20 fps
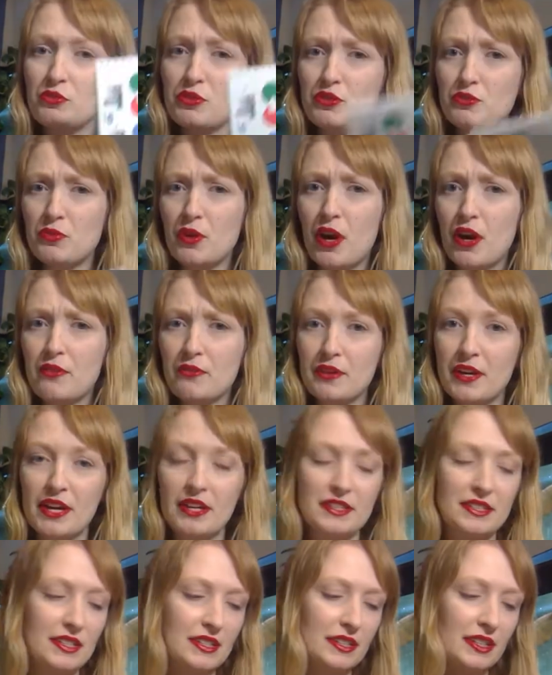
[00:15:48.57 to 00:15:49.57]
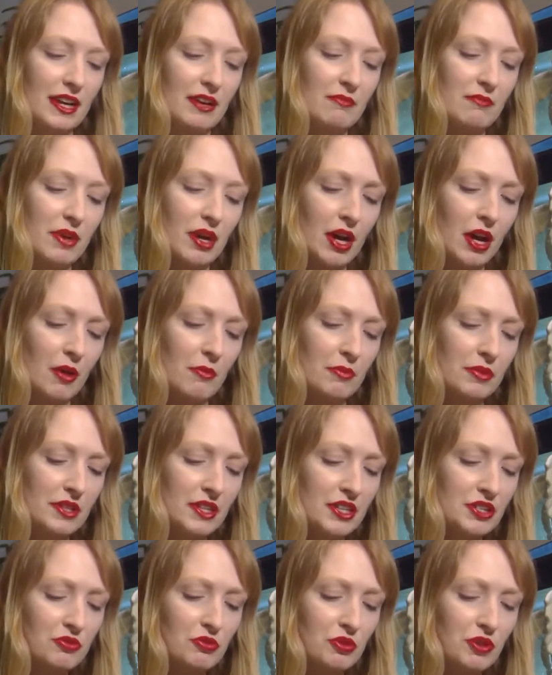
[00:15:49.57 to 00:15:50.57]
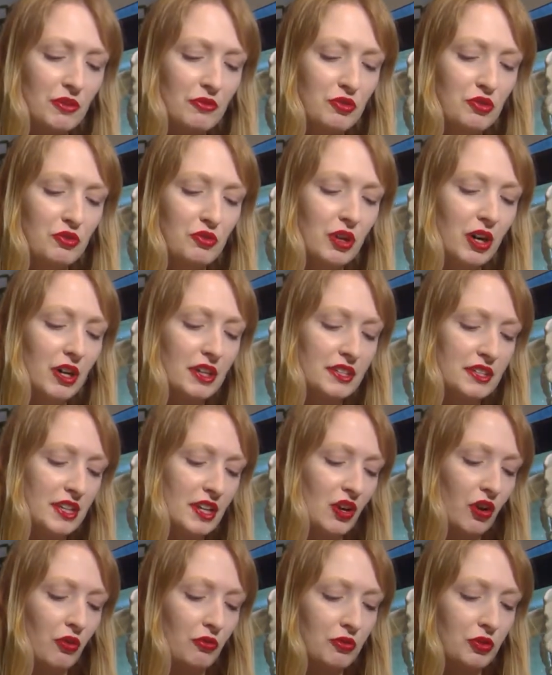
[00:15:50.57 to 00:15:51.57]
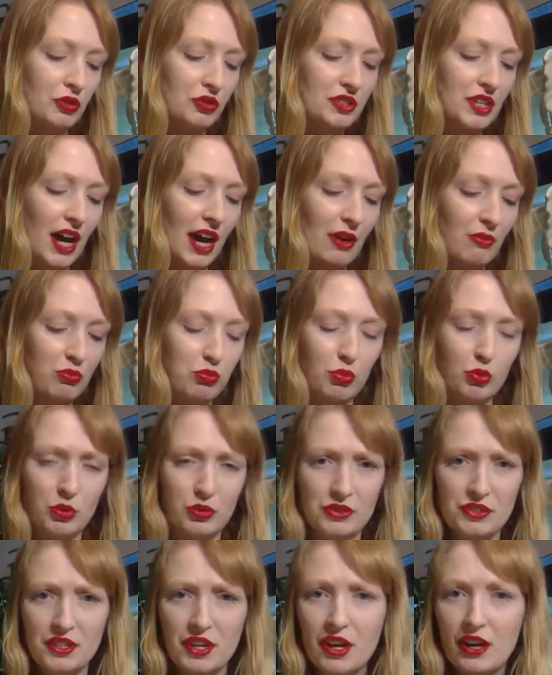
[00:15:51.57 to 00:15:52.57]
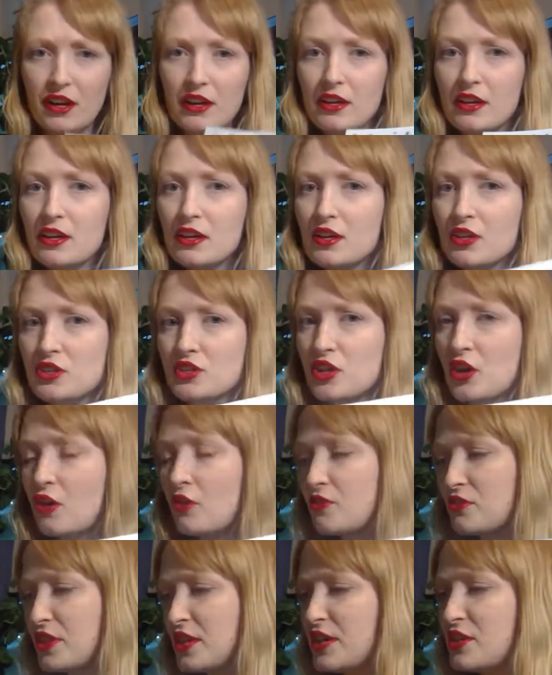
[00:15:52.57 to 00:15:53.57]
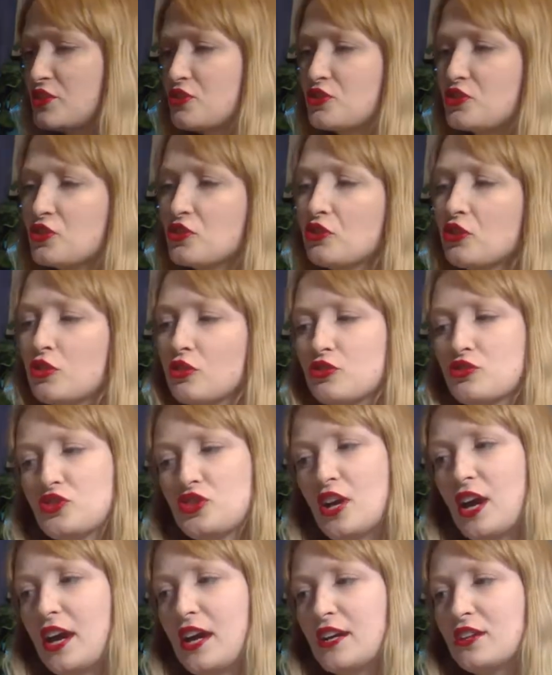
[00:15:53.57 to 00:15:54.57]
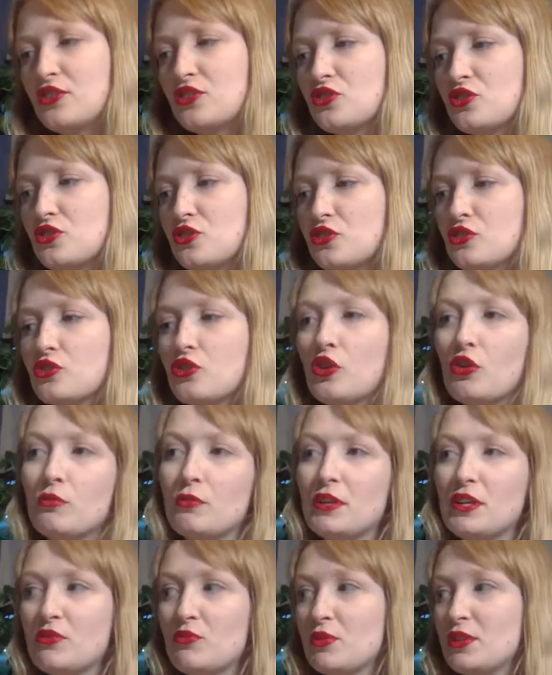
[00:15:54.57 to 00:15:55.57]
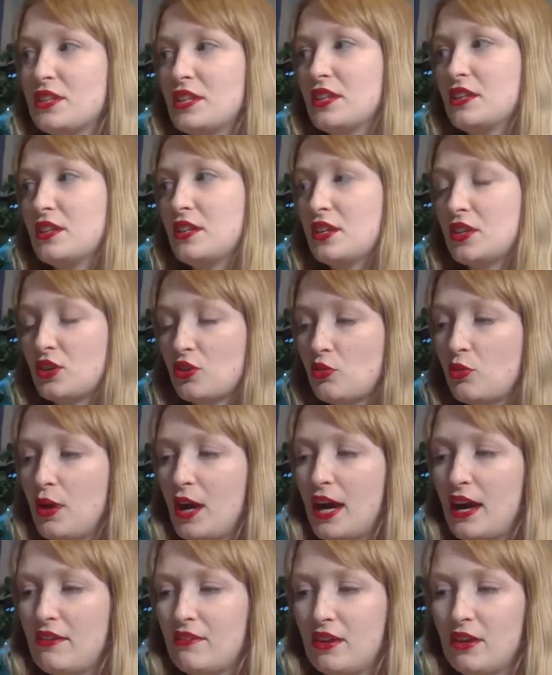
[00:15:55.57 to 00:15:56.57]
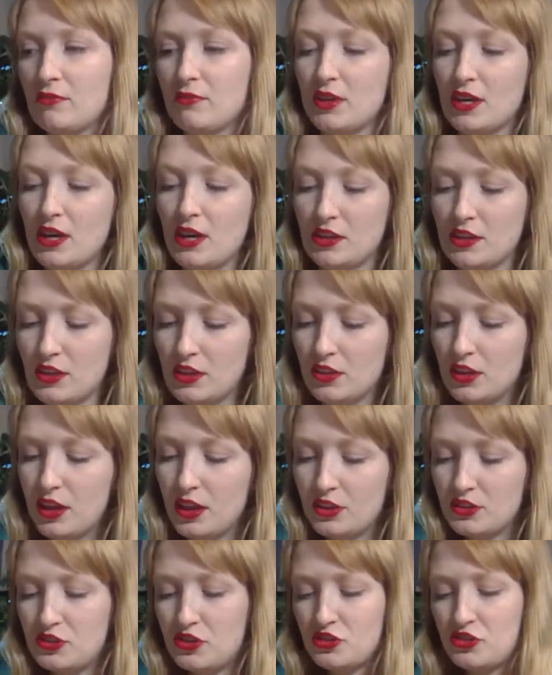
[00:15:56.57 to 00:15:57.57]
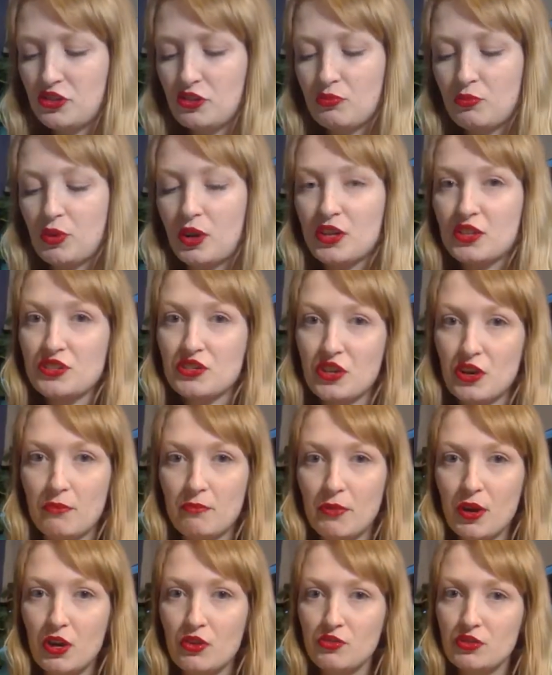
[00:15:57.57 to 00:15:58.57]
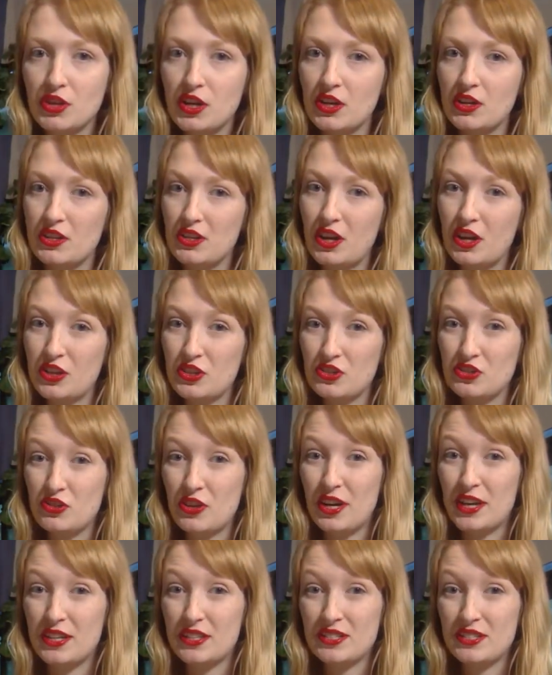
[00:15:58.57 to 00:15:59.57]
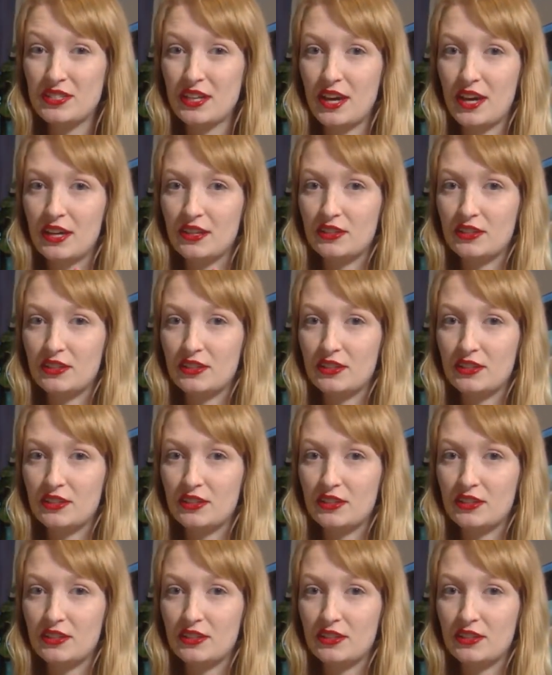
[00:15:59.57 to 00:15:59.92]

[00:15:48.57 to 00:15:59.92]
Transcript: Worth getting them, but these will give you an idea of your tap water. So these should not change normally within the aquarium. The nitrogen ones, so ammonia, nitrates and